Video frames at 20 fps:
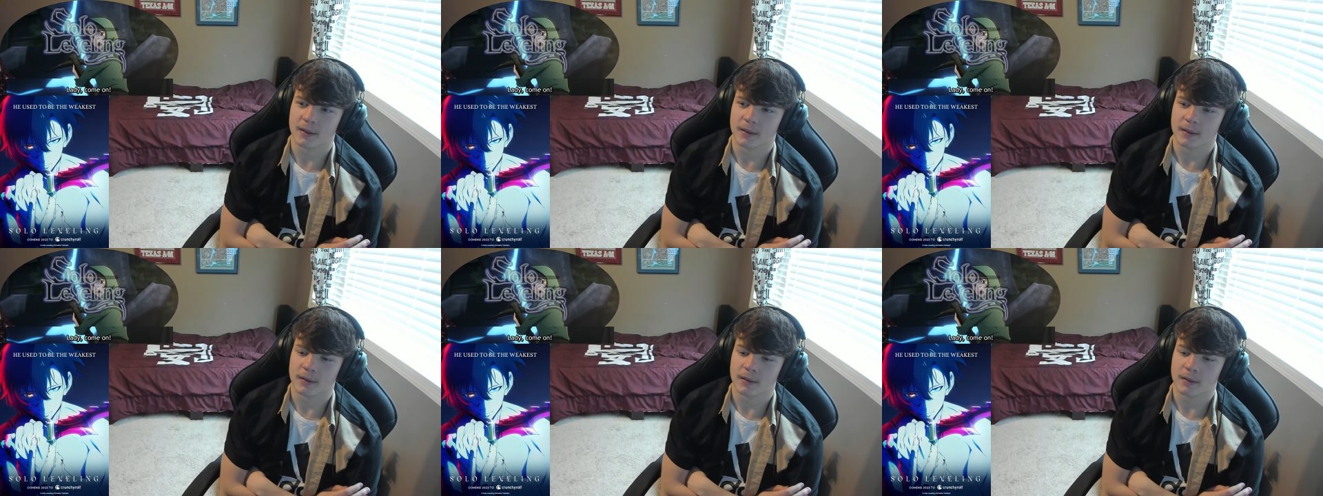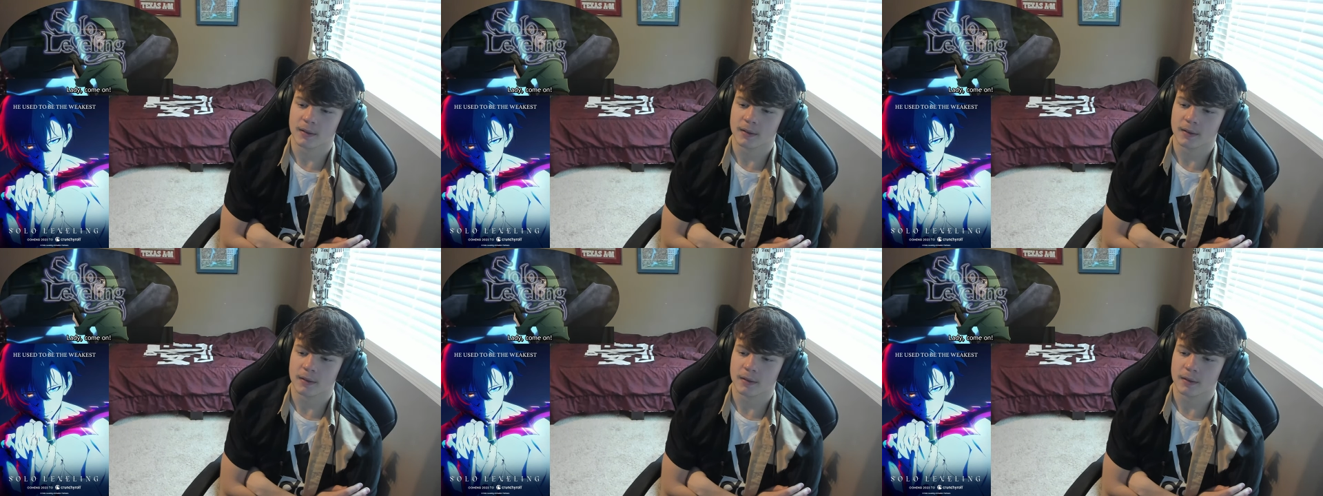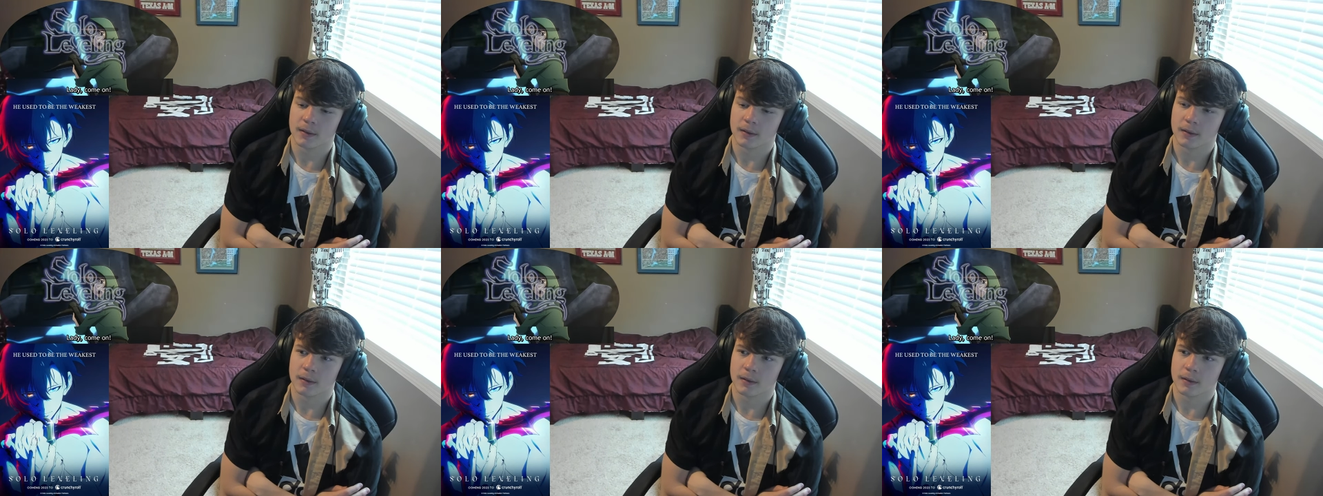
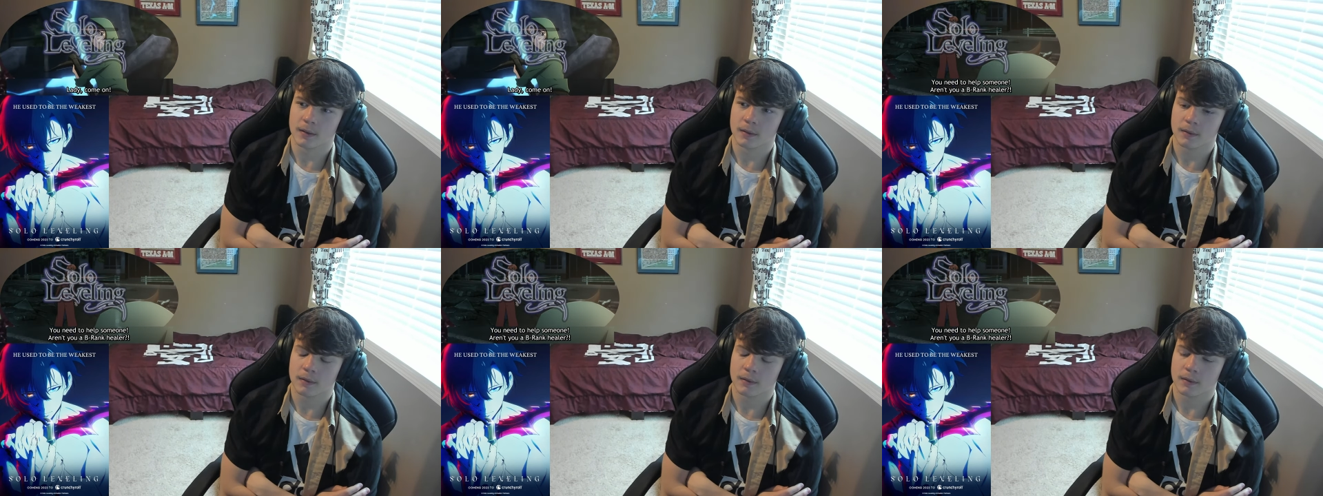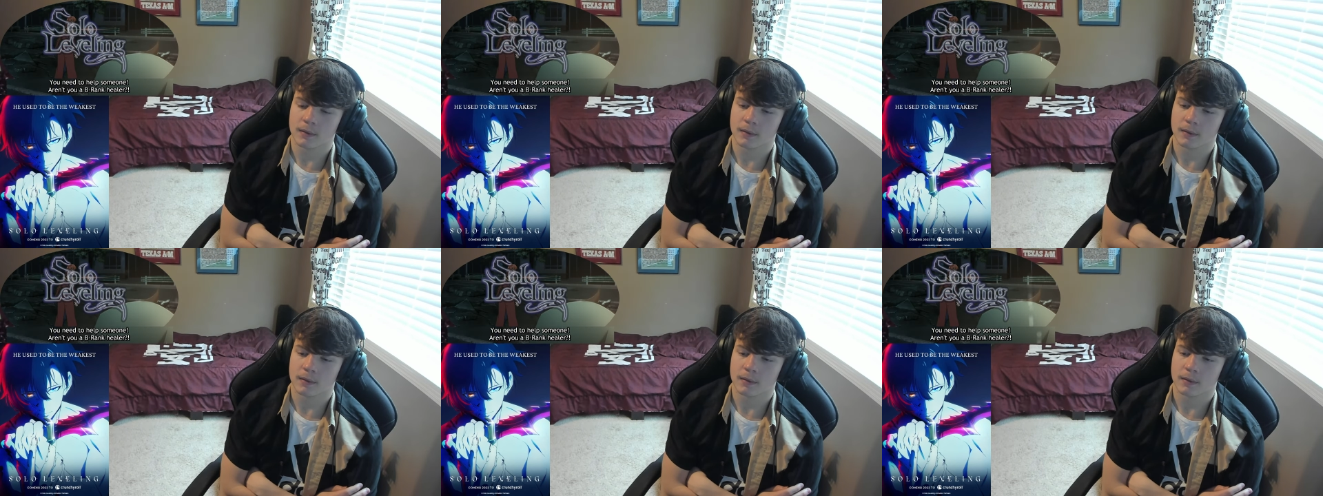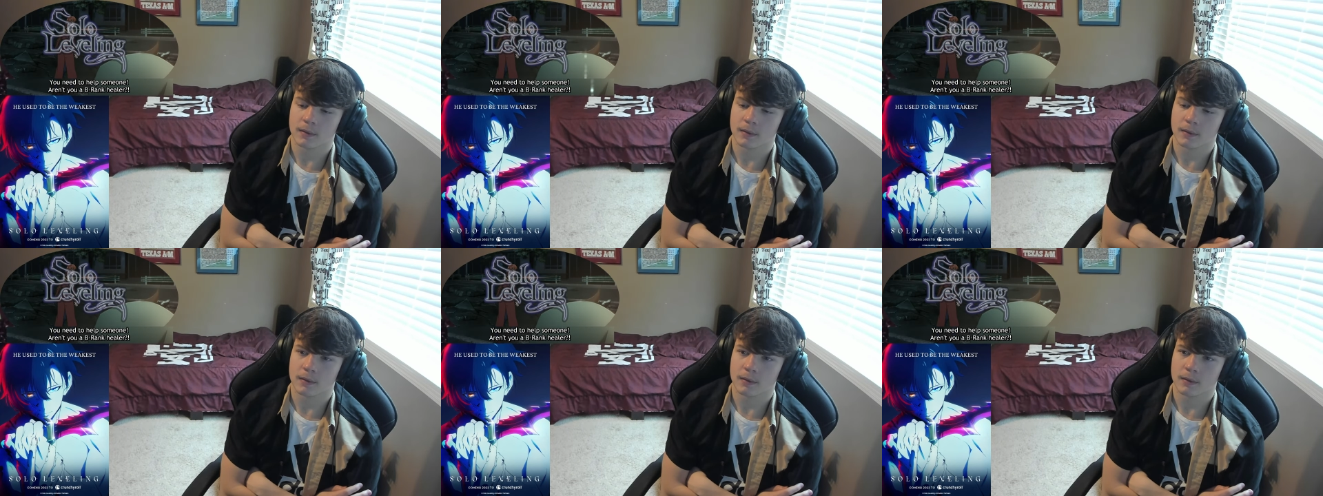
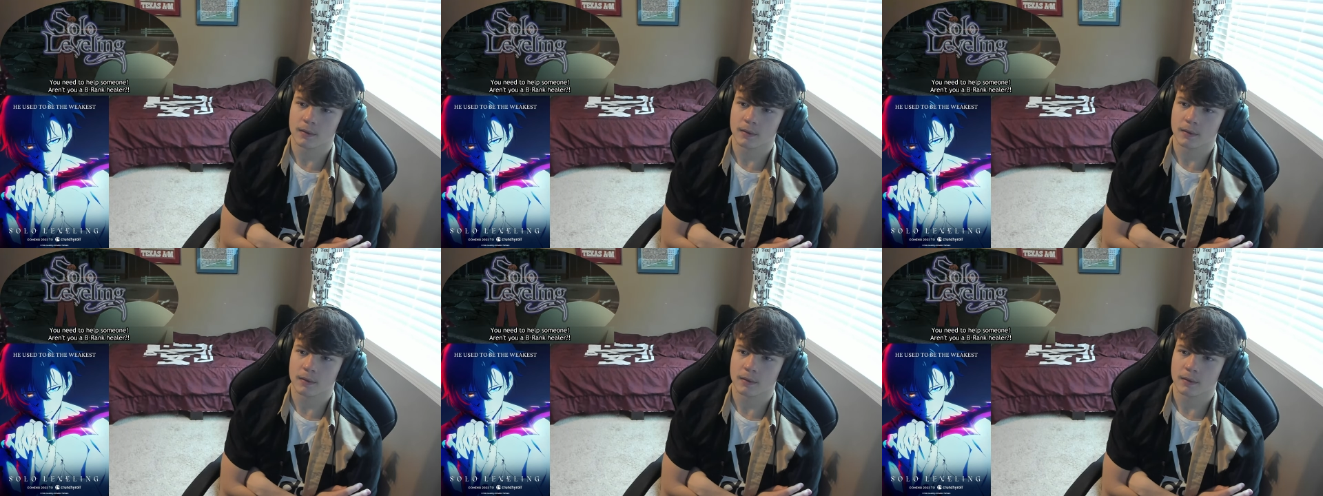[no speech]